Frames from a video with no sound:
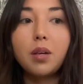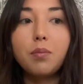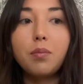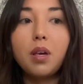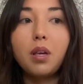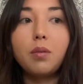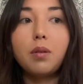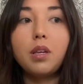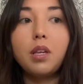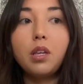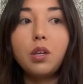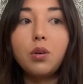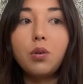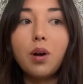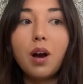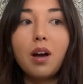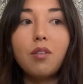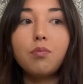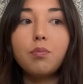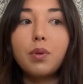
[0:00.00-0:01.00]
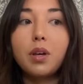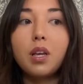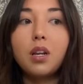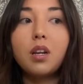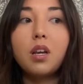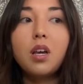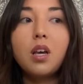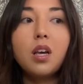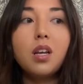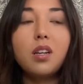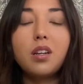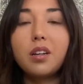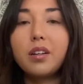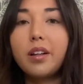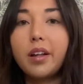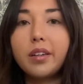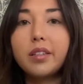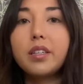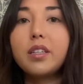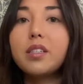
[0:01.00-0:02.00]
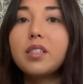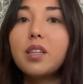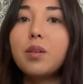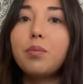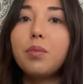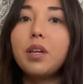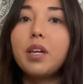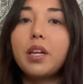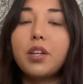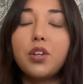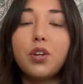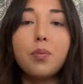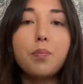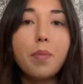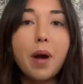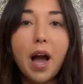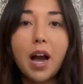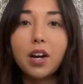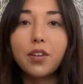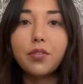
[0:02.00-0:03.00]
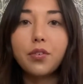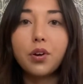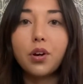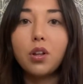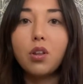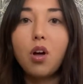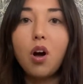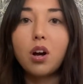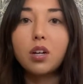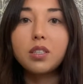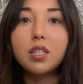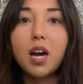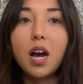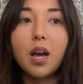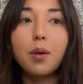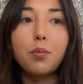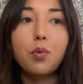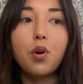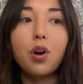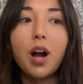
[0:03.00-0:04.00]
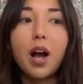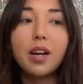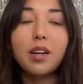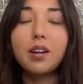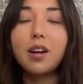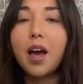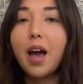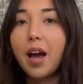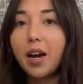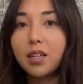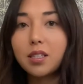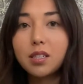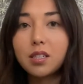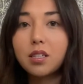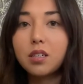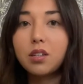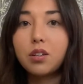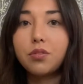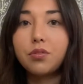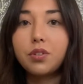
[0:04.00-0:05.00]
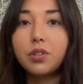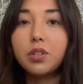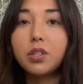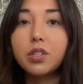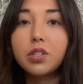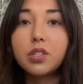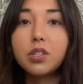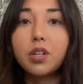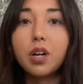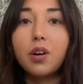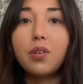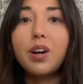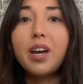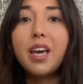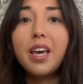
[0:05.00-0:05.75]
Maybe you have been neglecting something in your back for a long time or had an accident a few years ago.